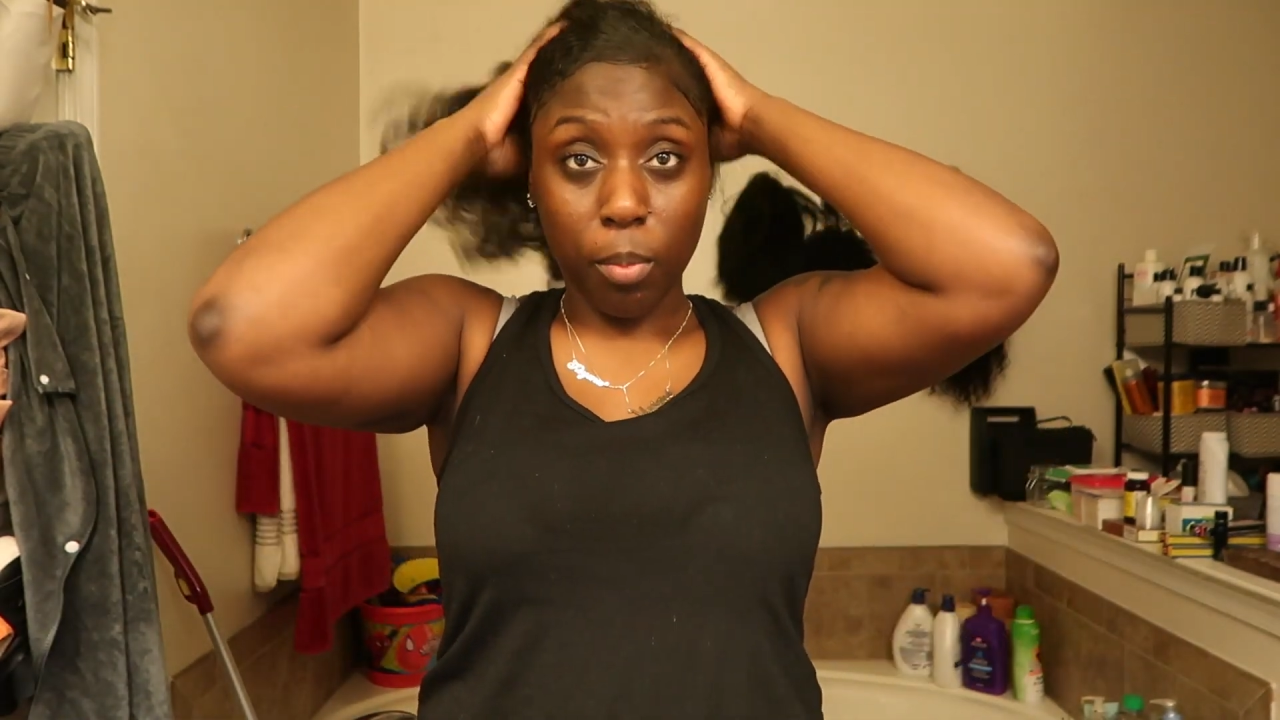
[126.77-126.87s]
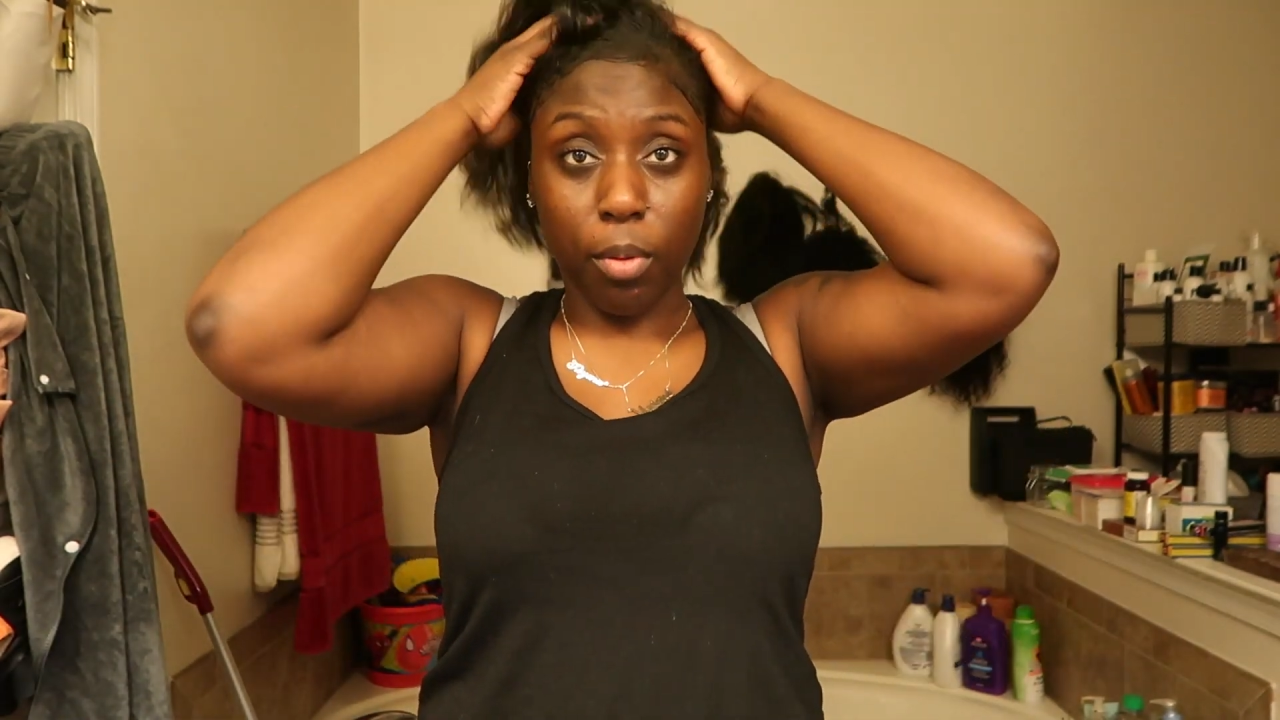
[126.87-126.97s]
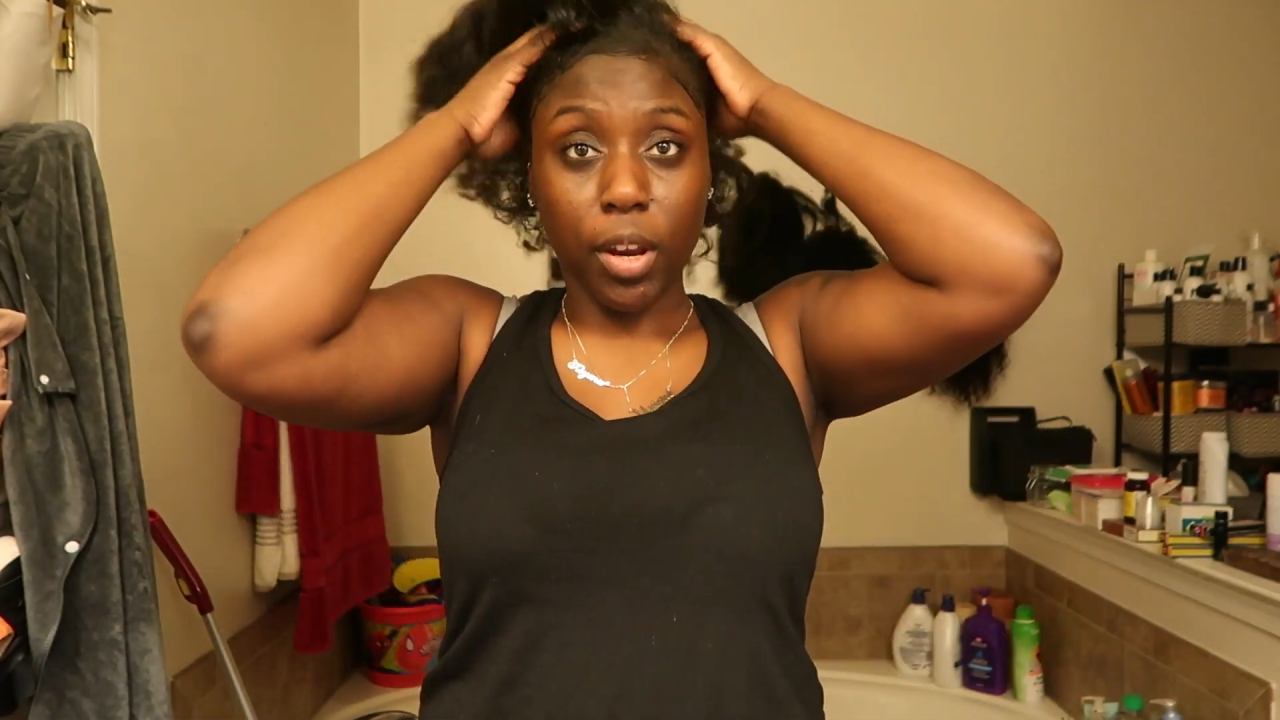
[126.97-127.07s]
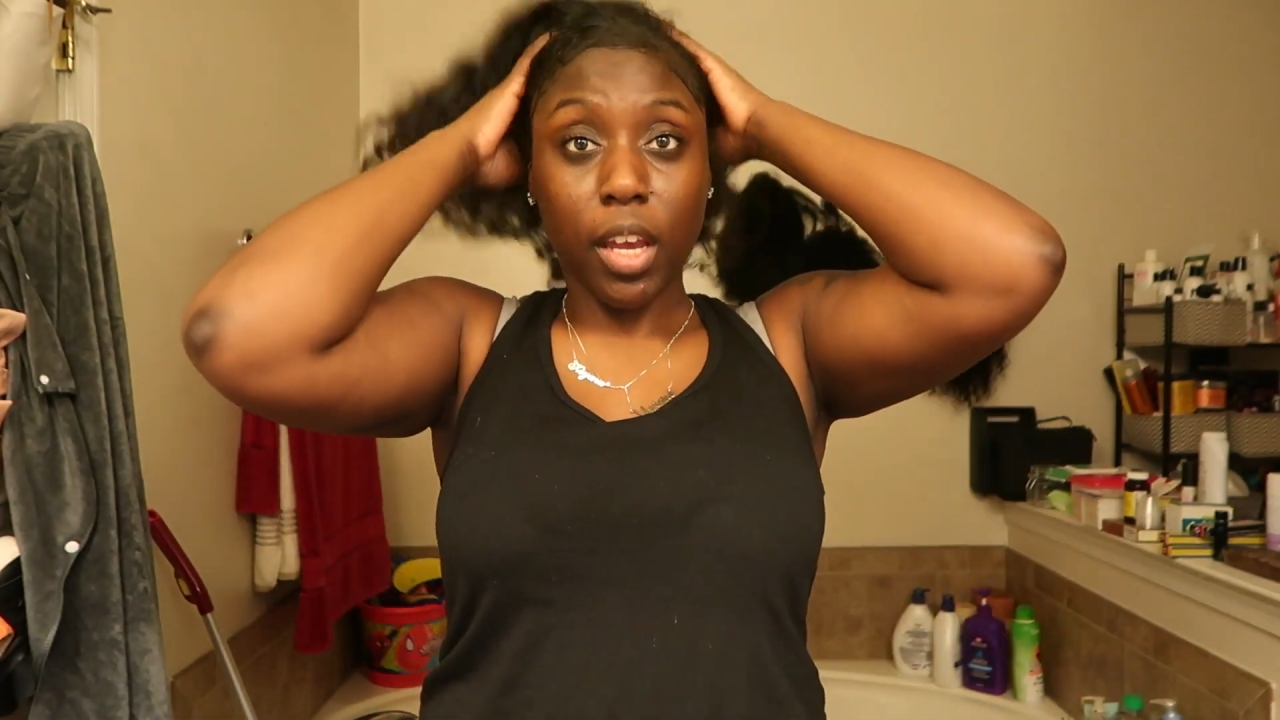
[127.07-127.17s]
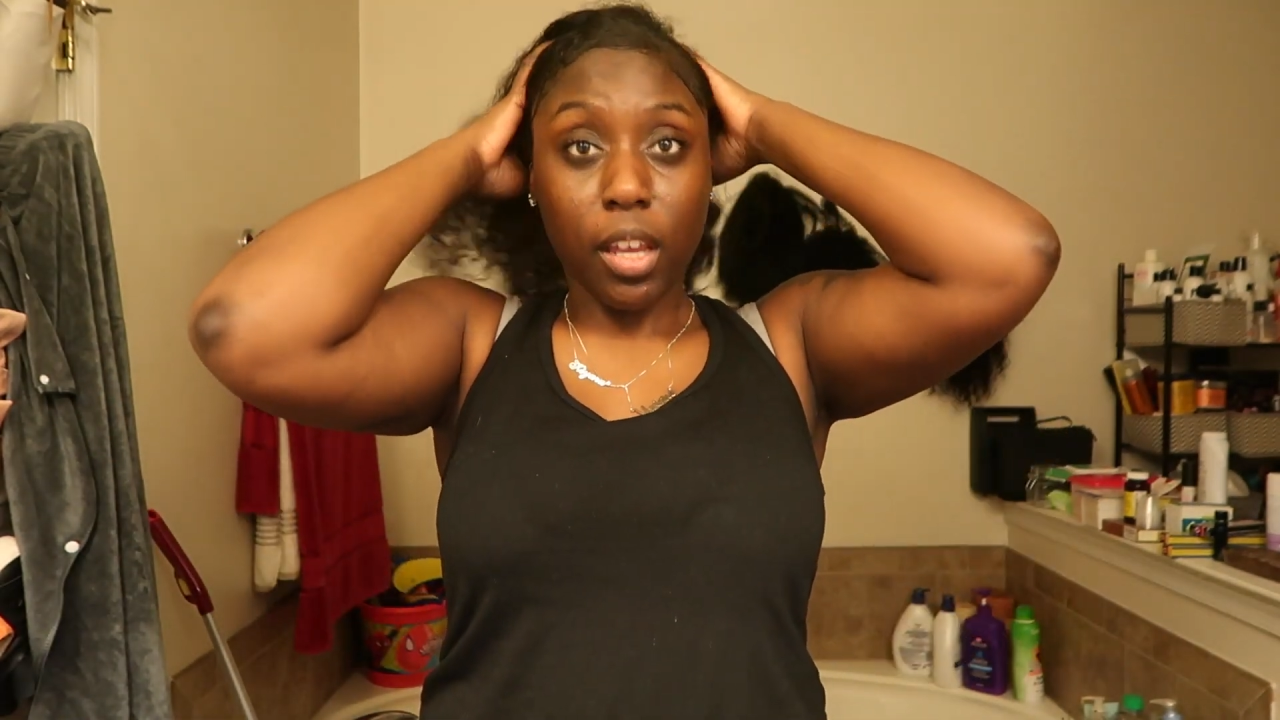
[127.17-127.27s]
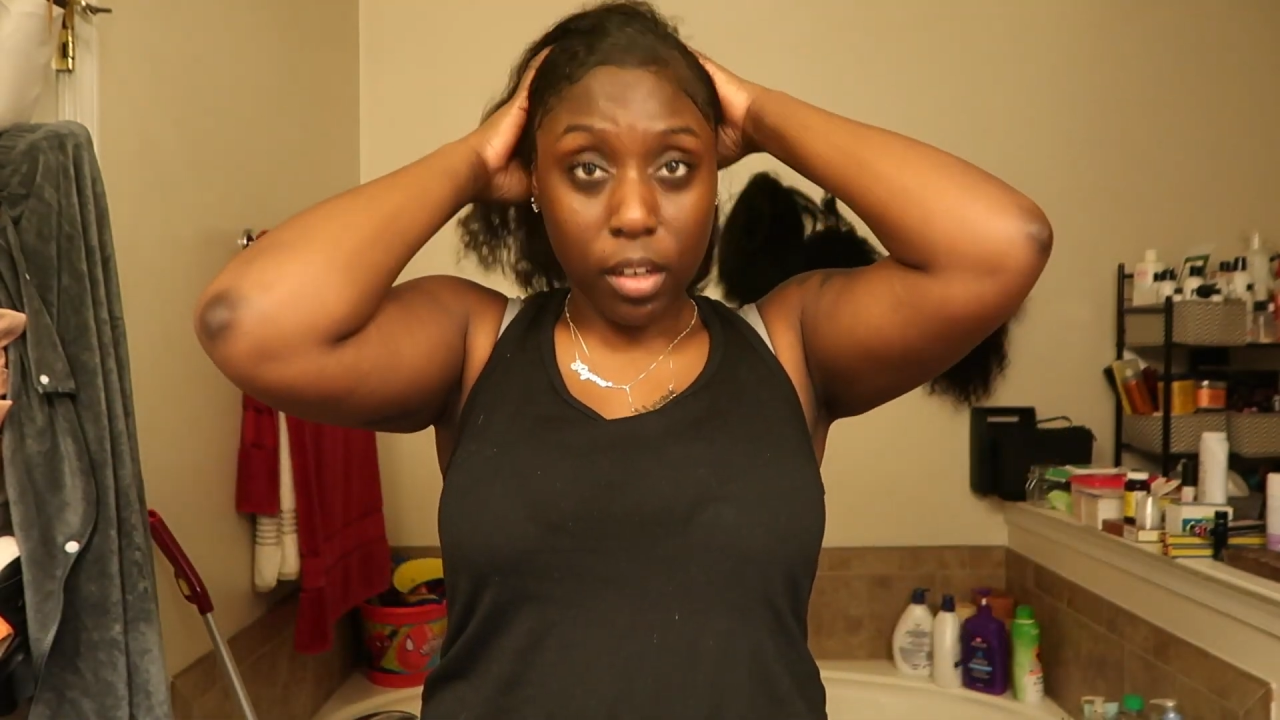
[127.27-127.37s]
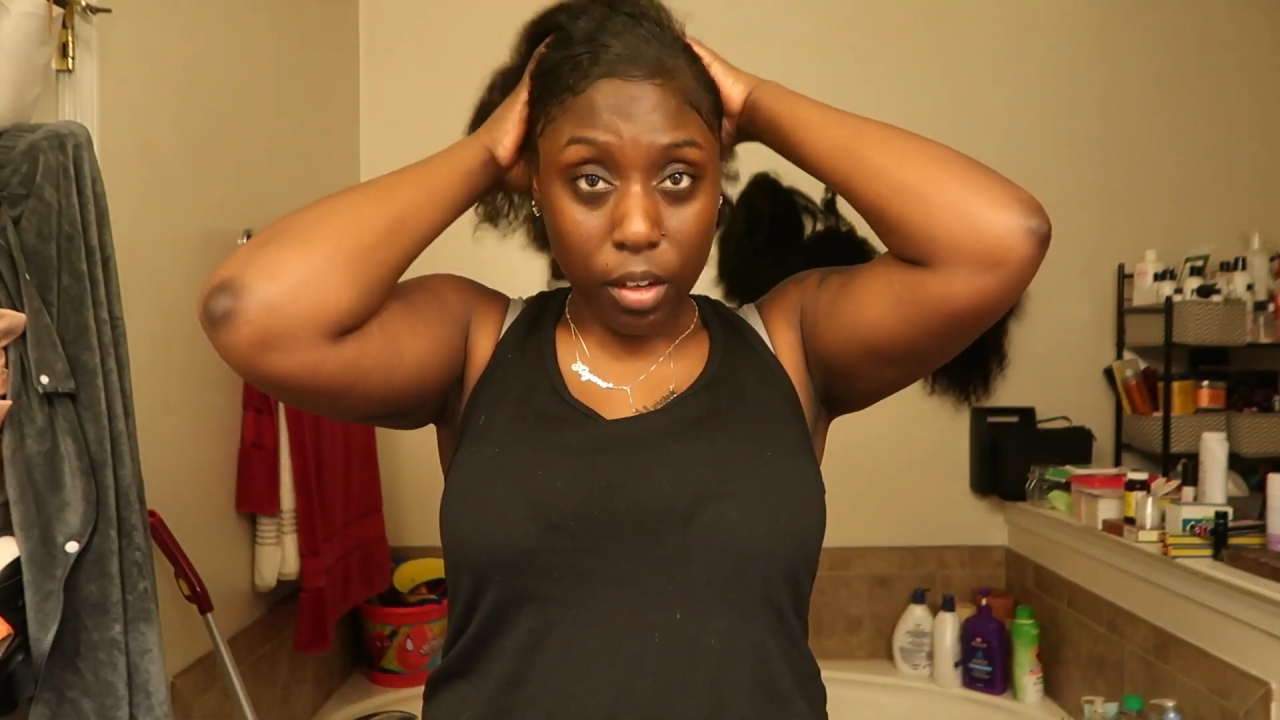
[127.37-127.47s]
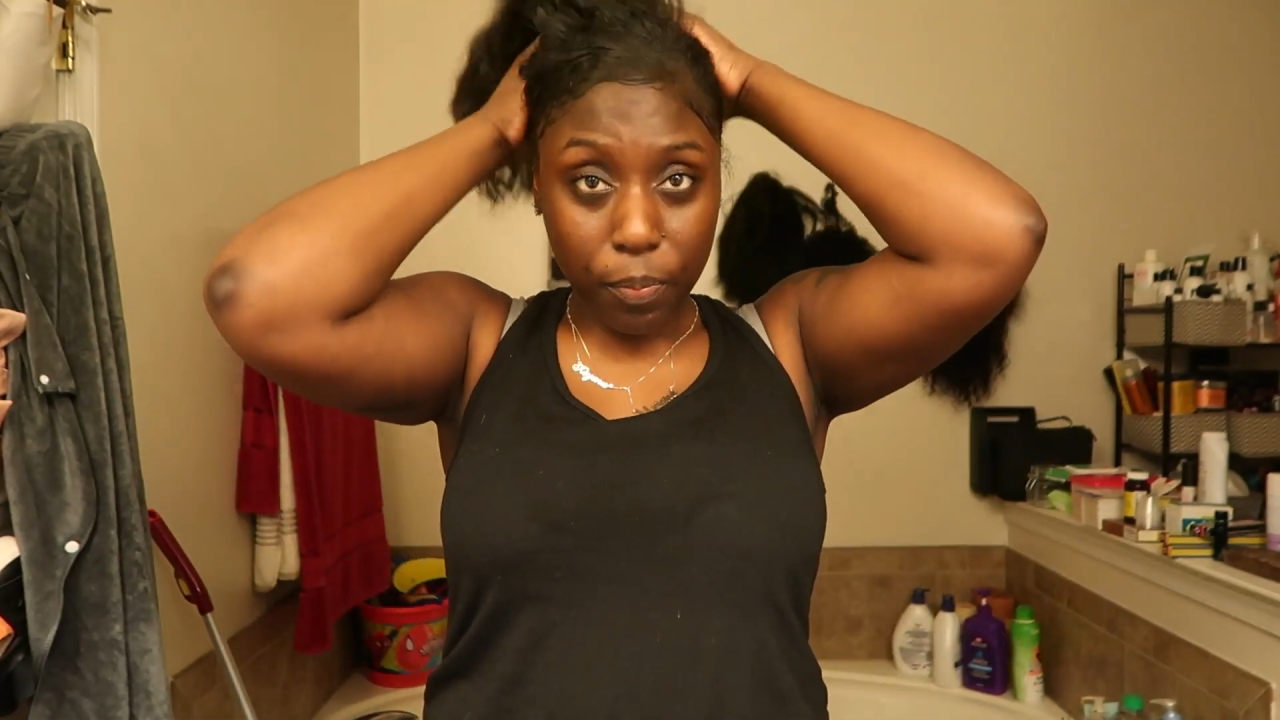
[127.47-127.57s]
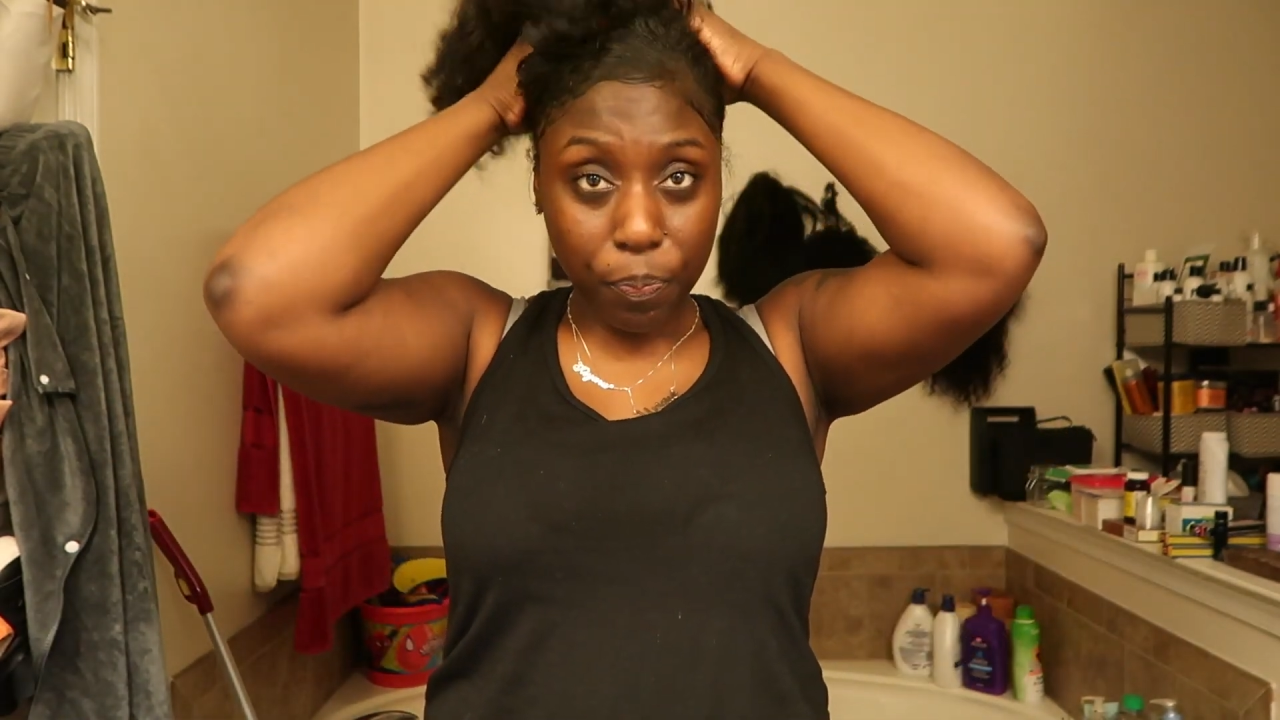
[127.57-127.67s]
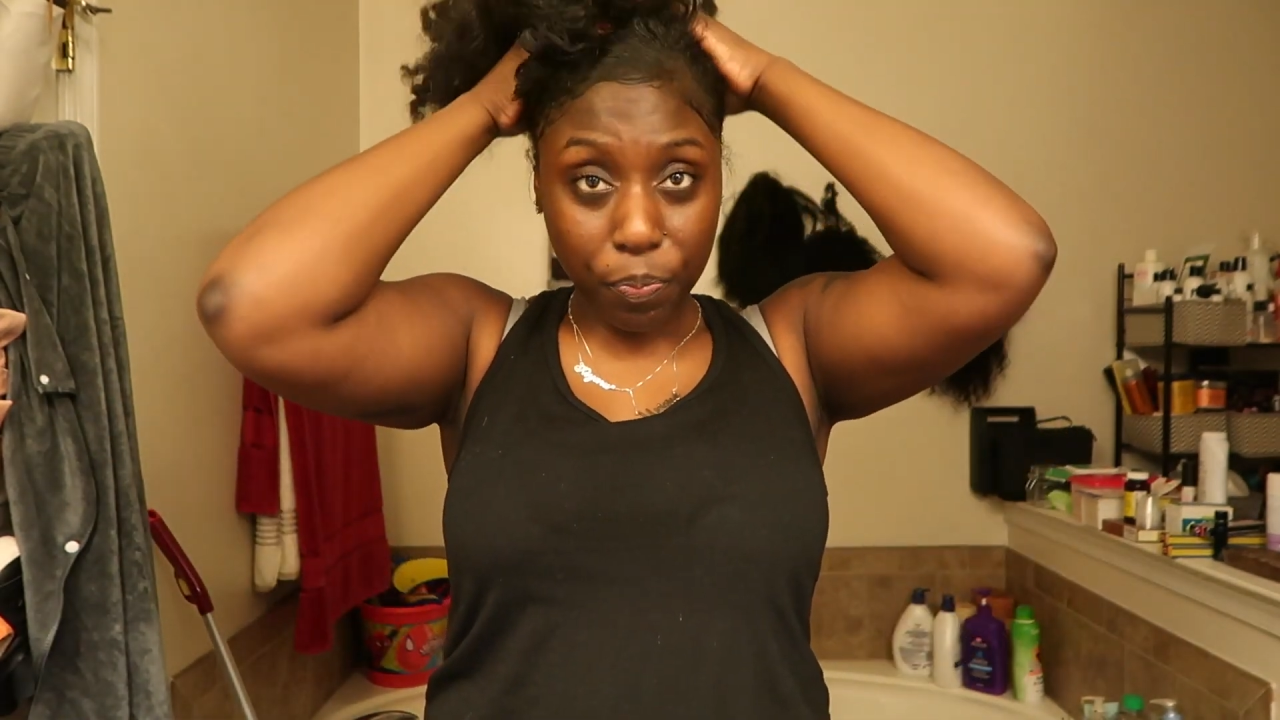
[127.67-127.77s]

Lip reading: brand.